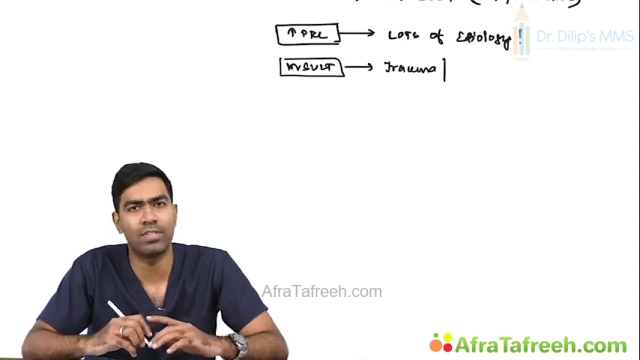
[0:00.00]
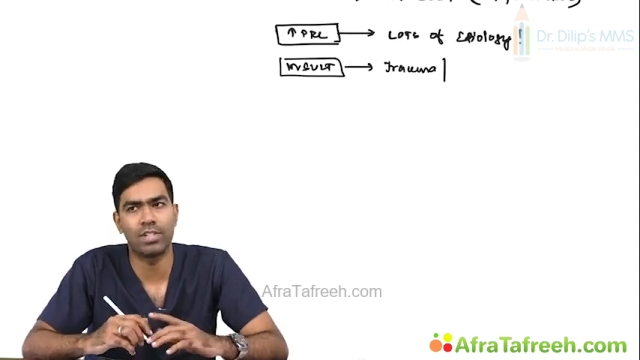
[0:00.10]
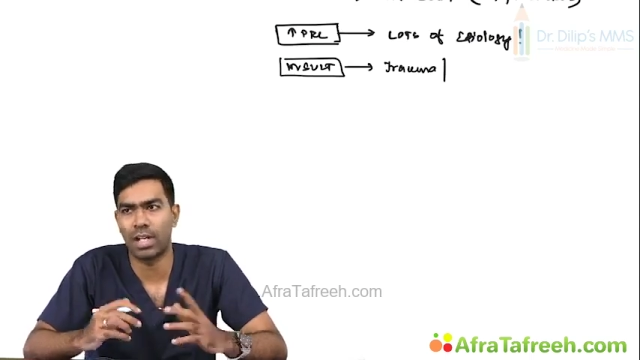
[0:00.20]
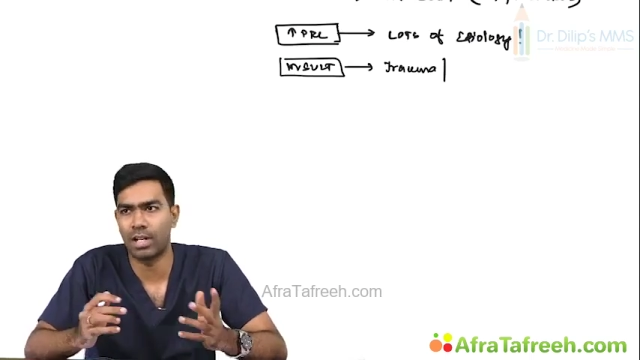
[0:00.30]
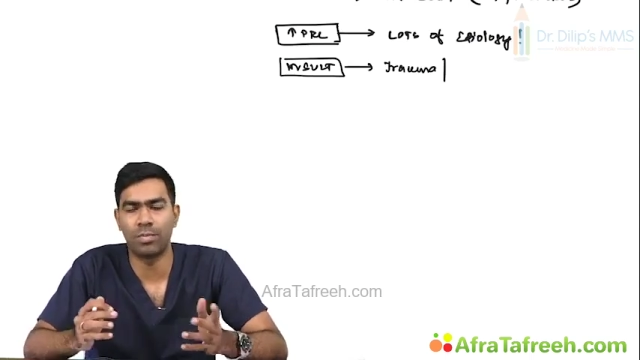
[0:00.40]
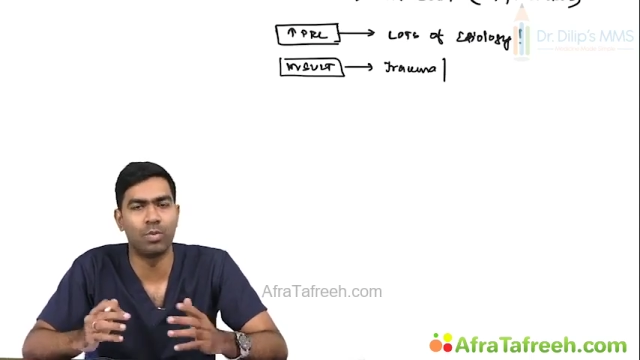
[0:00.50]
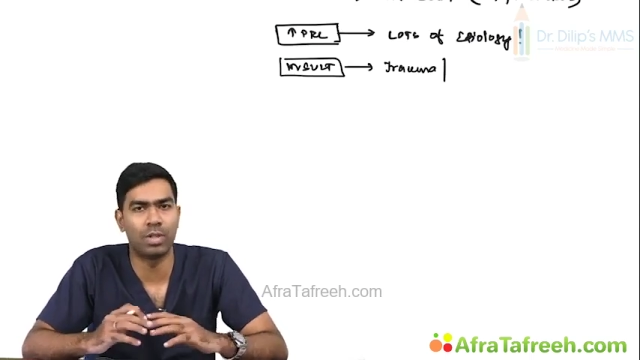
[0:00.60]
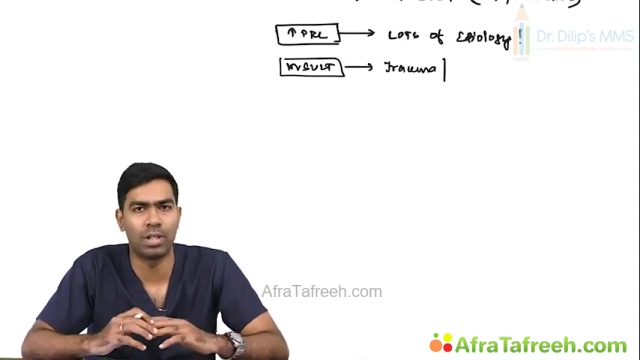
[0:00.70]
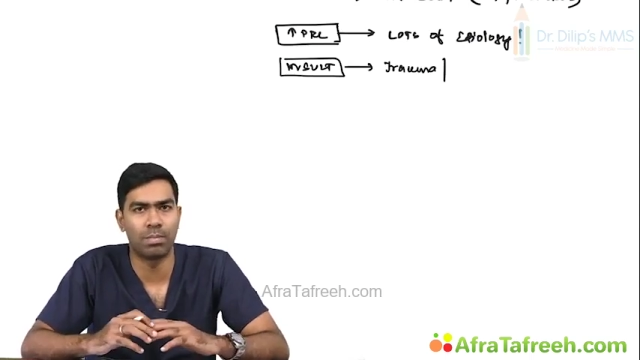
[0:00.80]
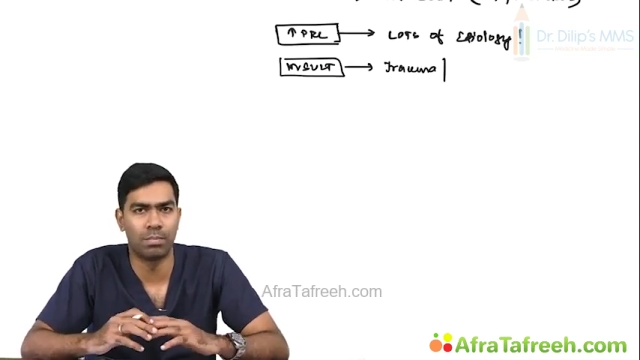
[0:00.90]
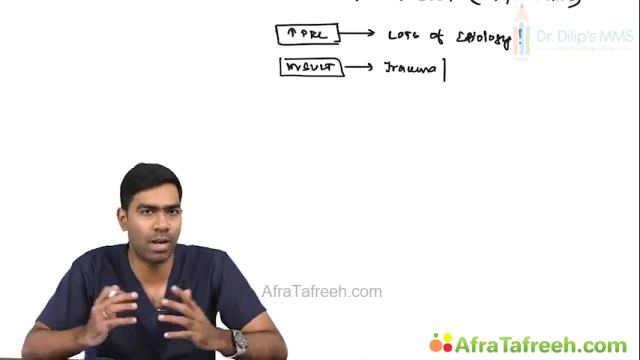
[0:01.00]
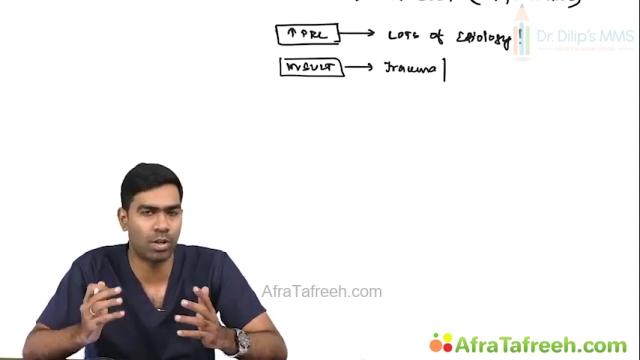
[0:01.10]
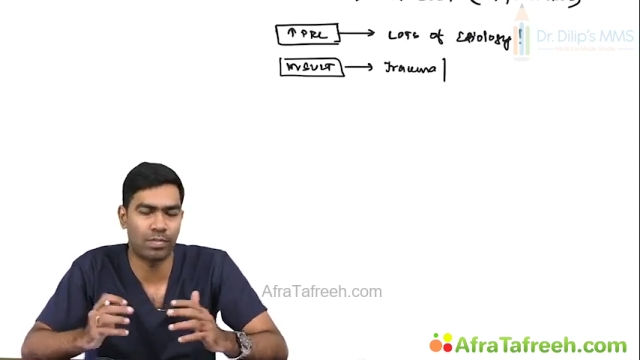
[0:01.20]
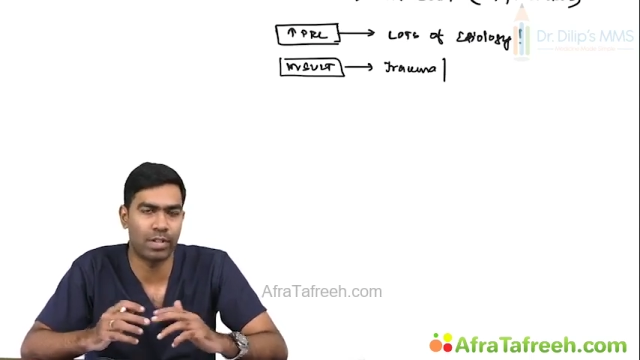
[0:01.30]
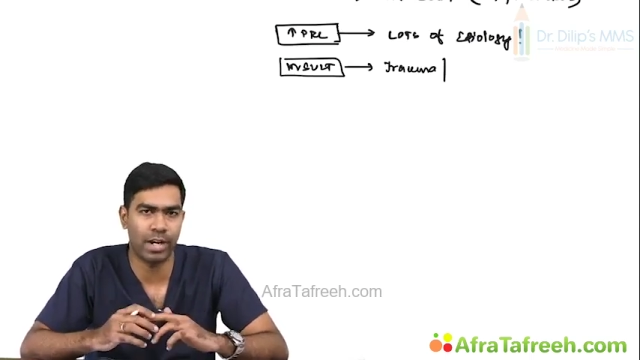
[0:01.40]
which can remove the
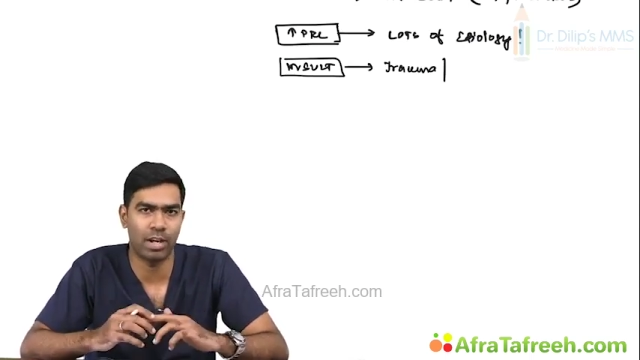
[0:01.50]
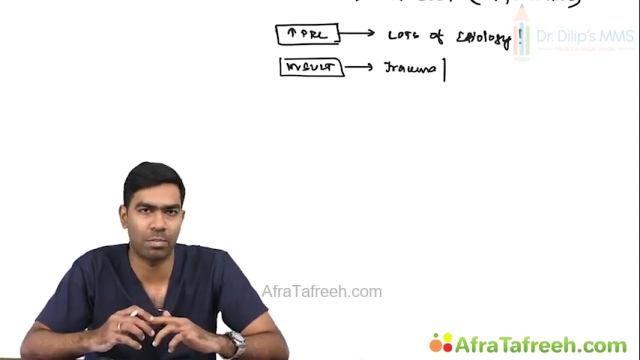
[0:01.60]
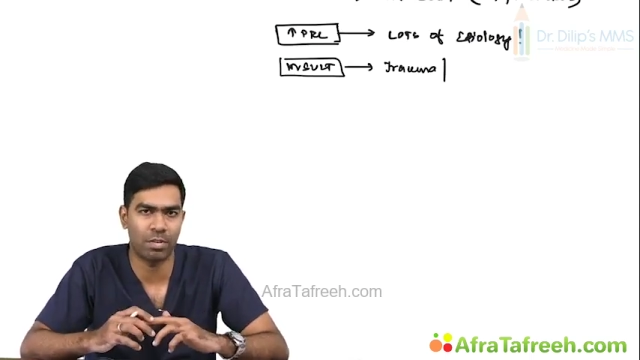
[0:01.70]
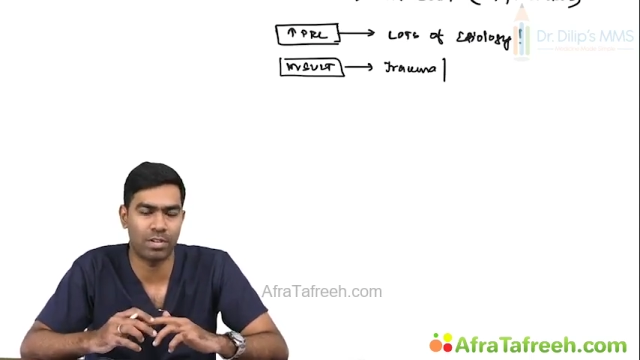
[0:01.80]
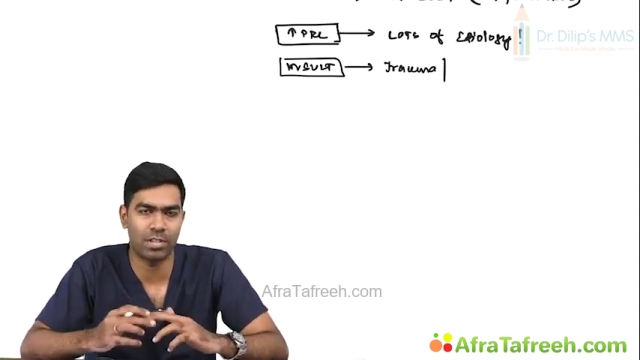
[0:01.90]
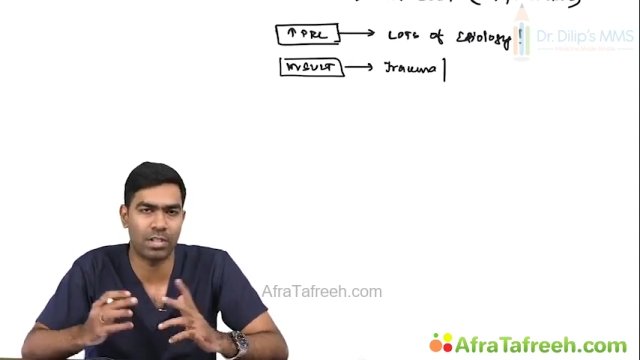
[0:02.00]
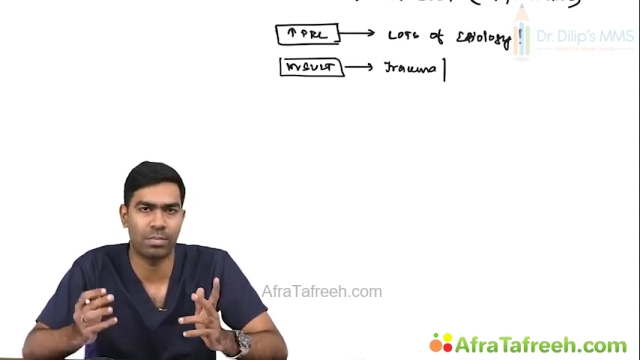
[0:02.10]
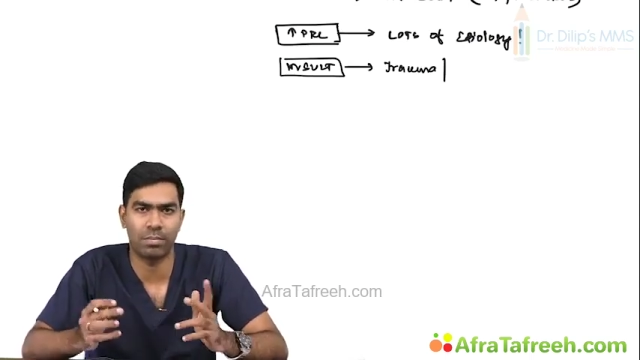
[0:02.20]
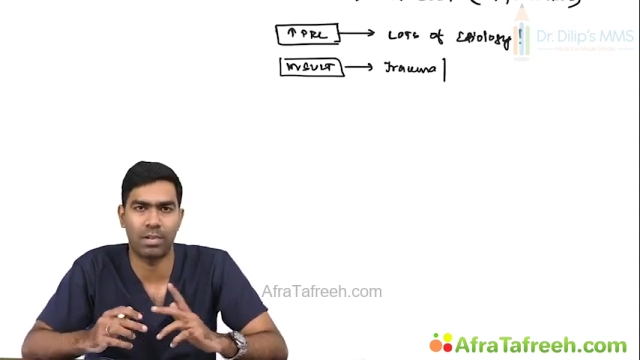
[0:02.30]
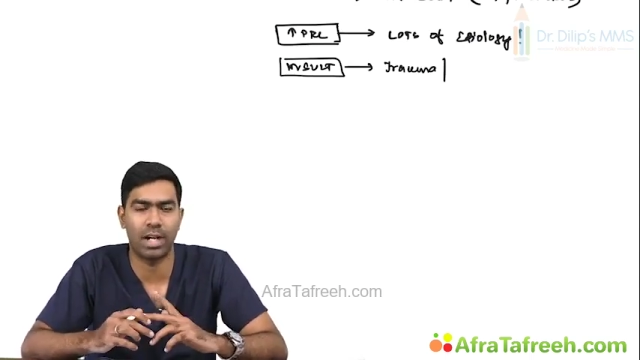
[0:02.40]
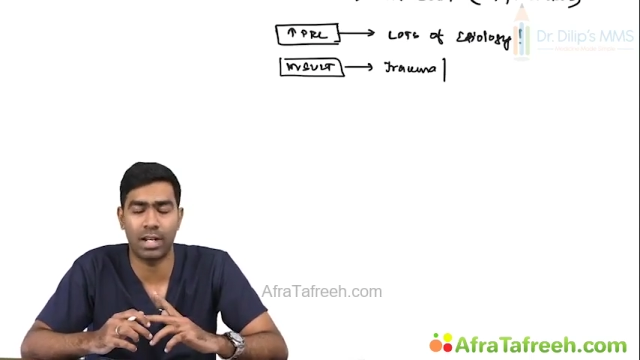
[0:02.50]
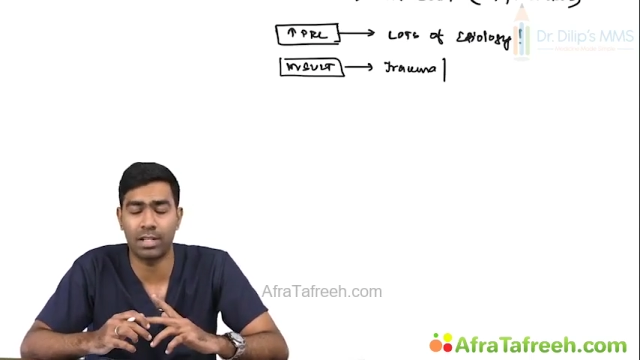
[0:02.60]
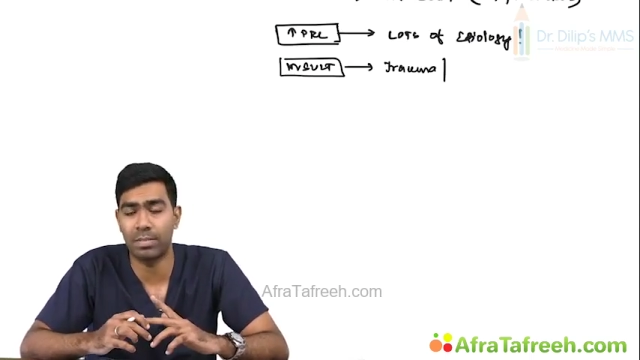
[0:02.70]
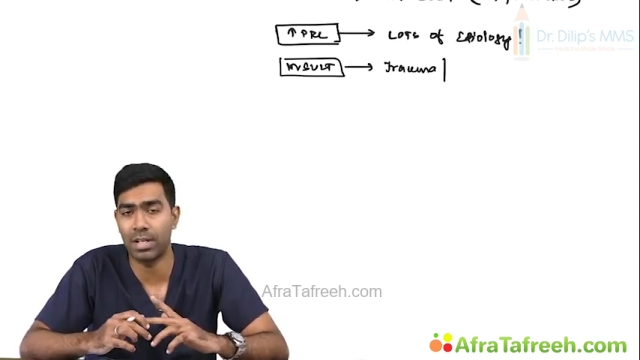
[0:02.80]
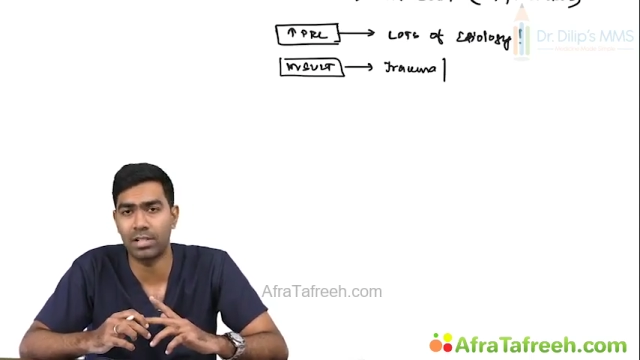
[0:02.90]
bulk of the adenohypophysis and render
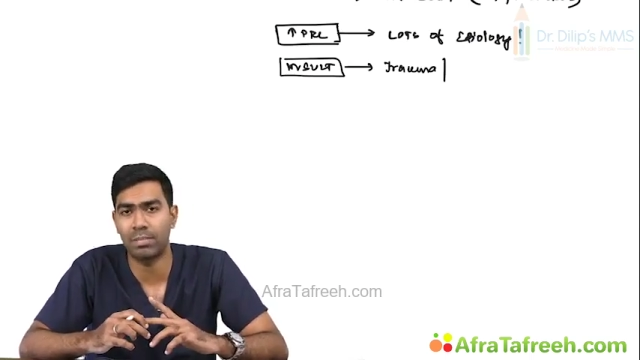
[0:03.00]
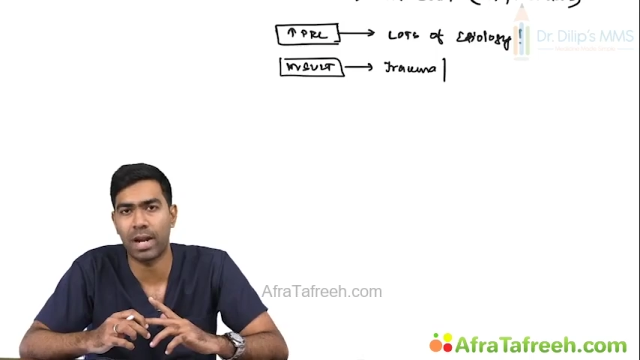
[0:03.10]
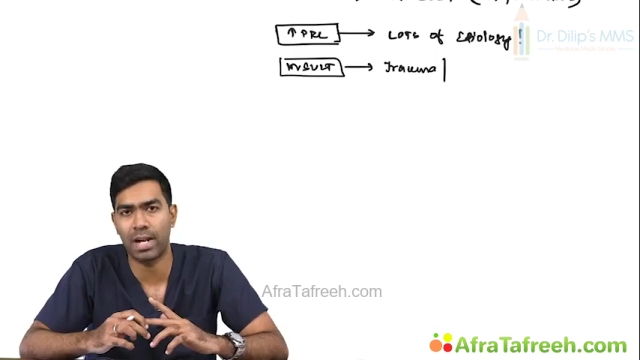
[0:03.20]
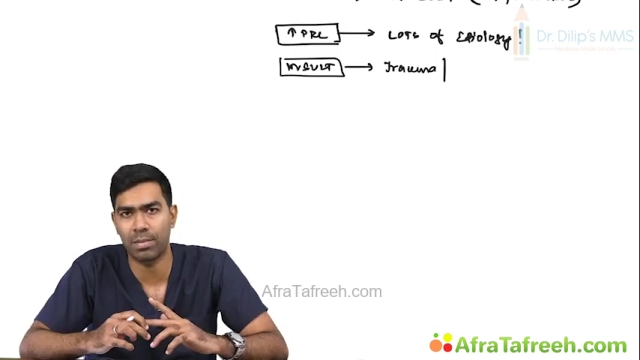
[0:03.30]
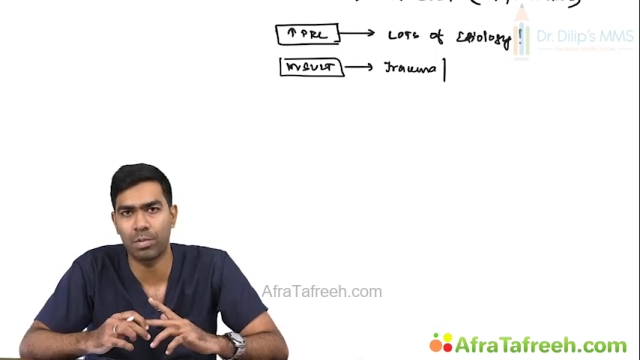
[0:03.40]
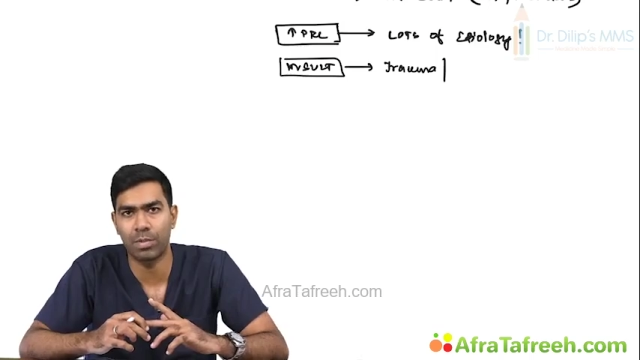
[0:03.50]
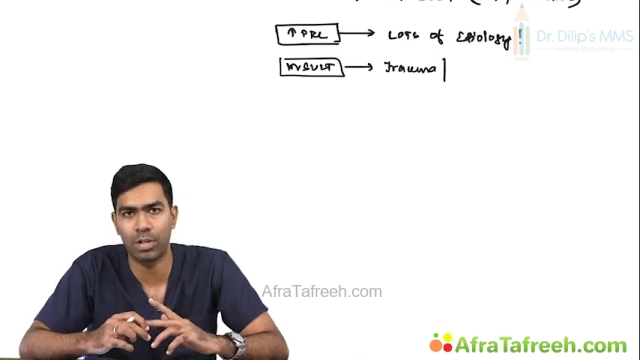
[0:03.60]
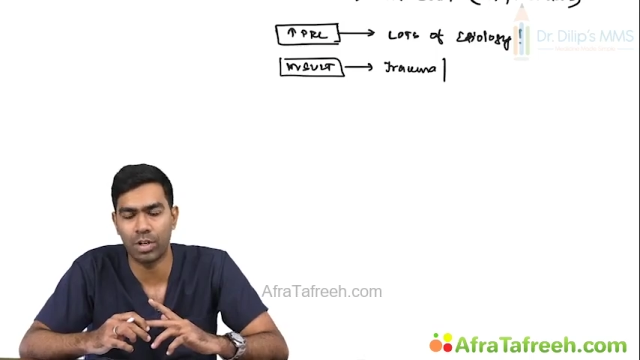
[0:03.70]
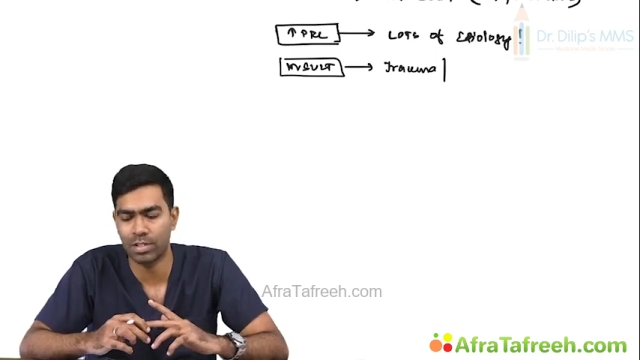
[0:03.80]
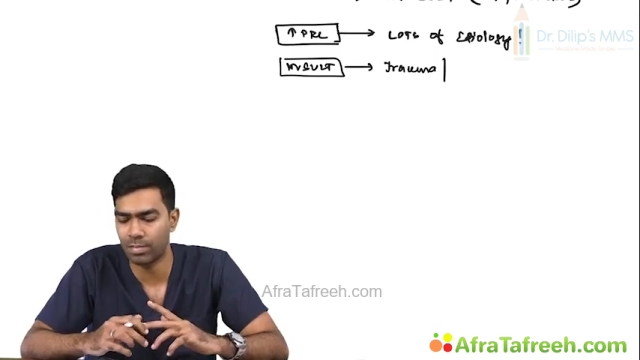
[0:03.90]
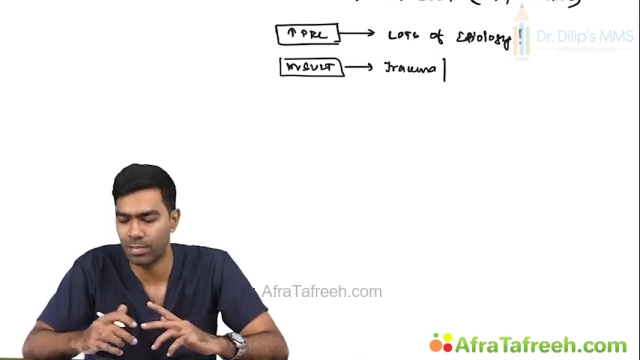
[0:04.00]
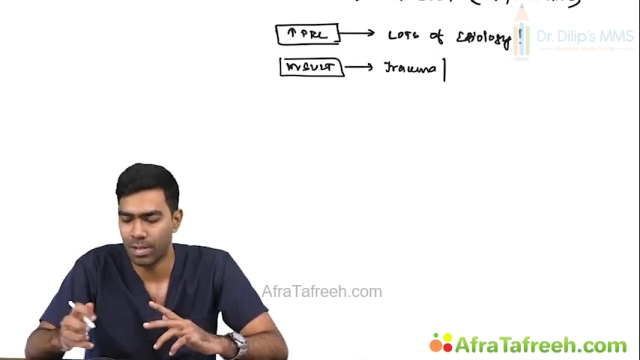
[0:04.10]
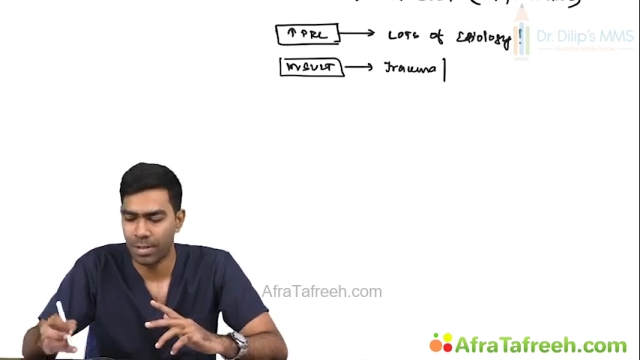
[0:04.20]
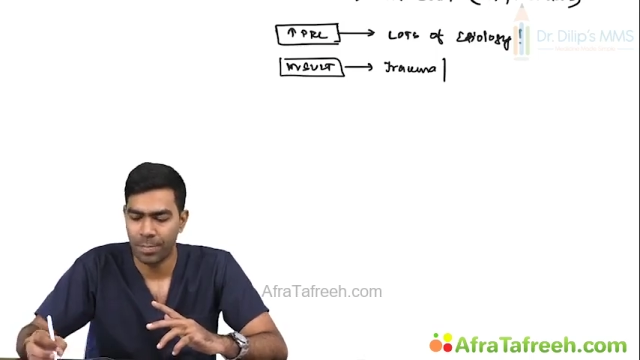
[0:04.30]
the patient panhypopituitarism.